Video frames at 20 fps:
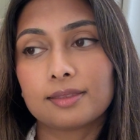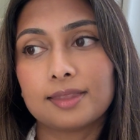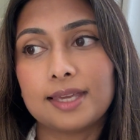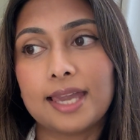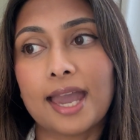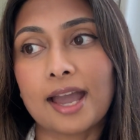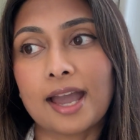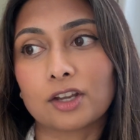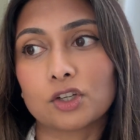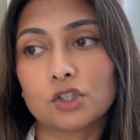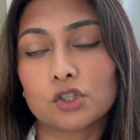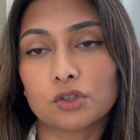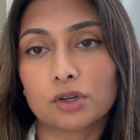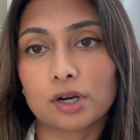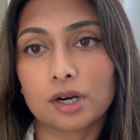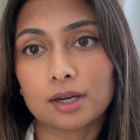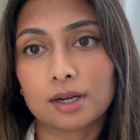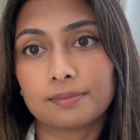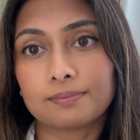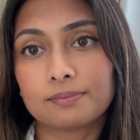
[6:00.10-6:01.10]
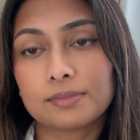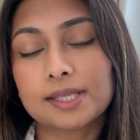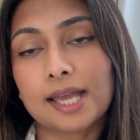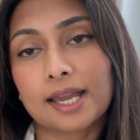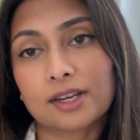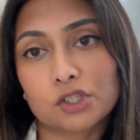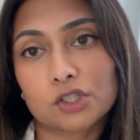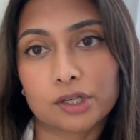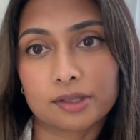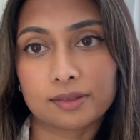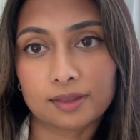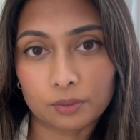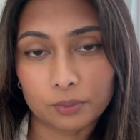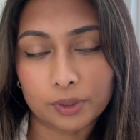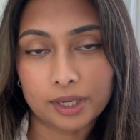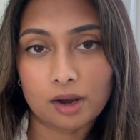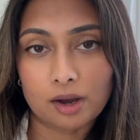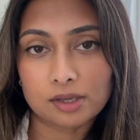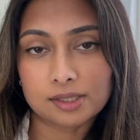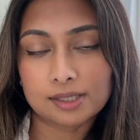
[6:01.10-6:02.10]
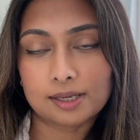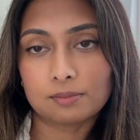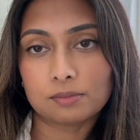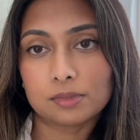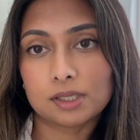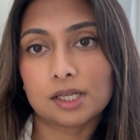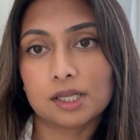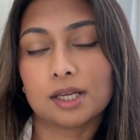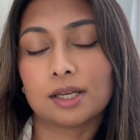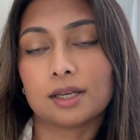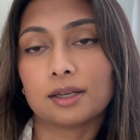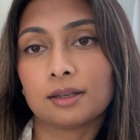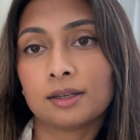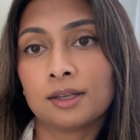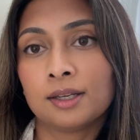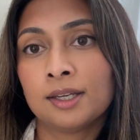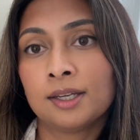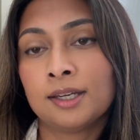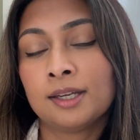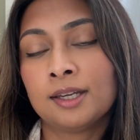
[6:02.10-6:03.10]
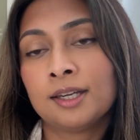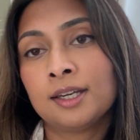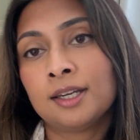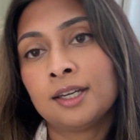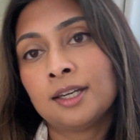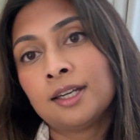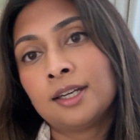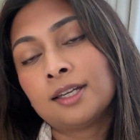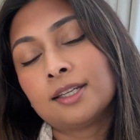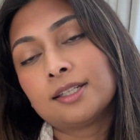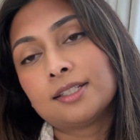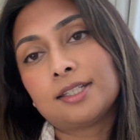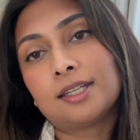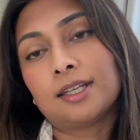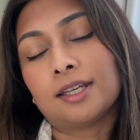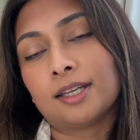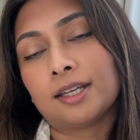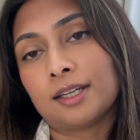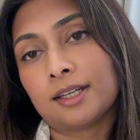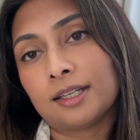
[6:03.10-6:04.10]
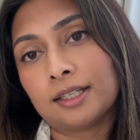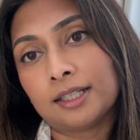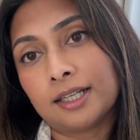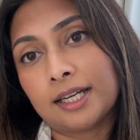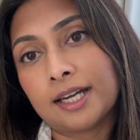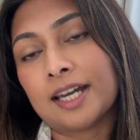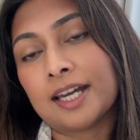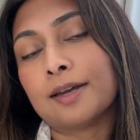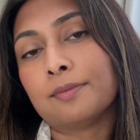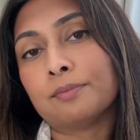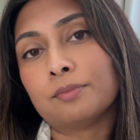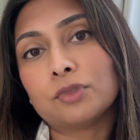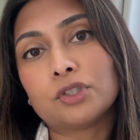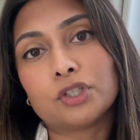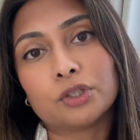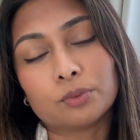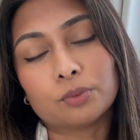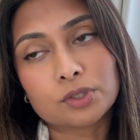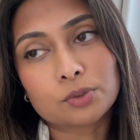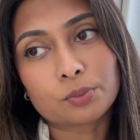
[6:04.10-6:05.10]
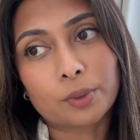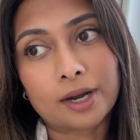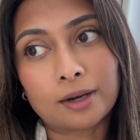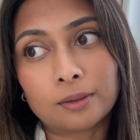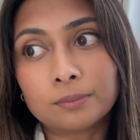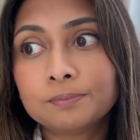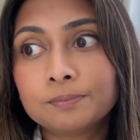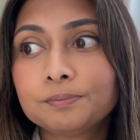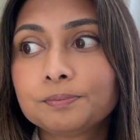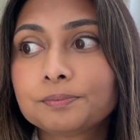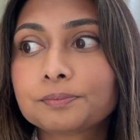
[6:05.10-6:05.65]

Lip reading: extra section that we asked him to do as well.